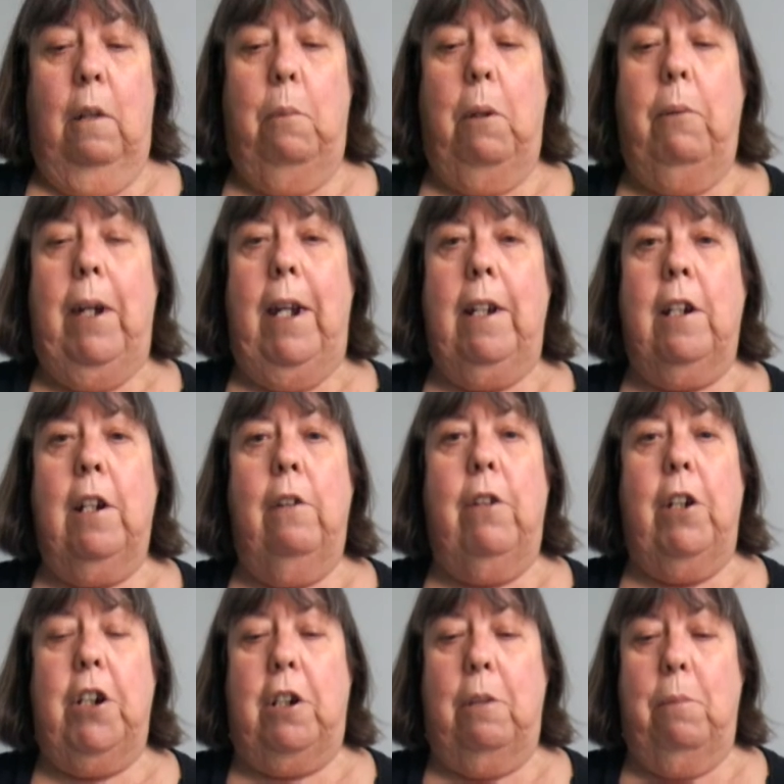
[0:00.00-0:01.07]
We were
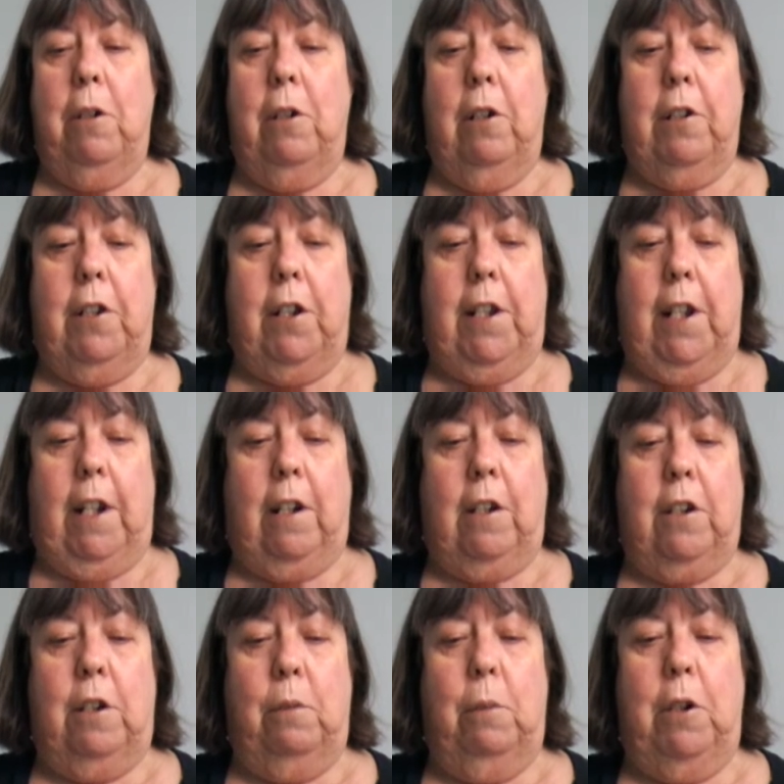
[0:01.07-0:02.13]
encouraged, among other
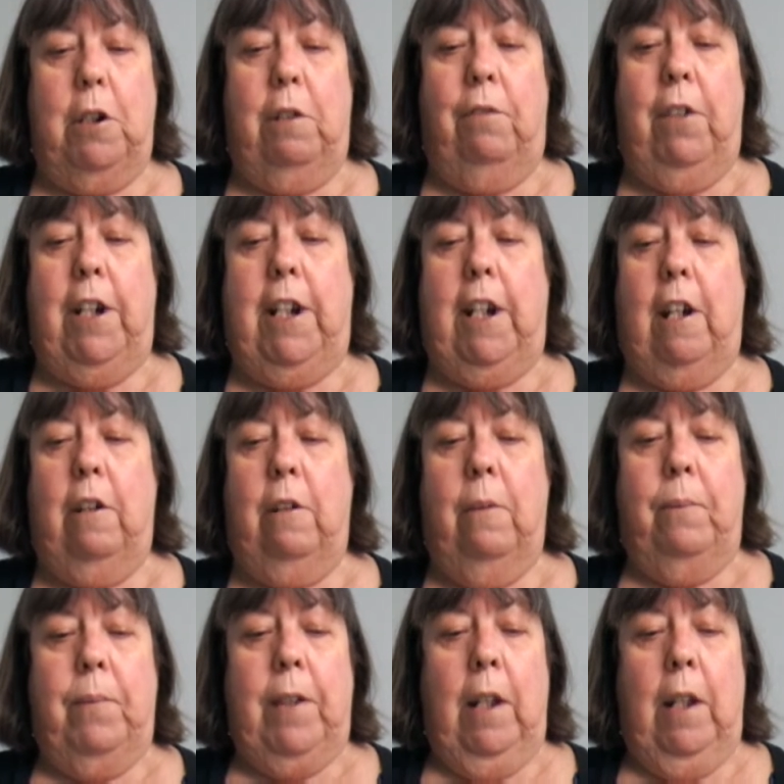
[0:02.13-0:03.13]
things, to watch a video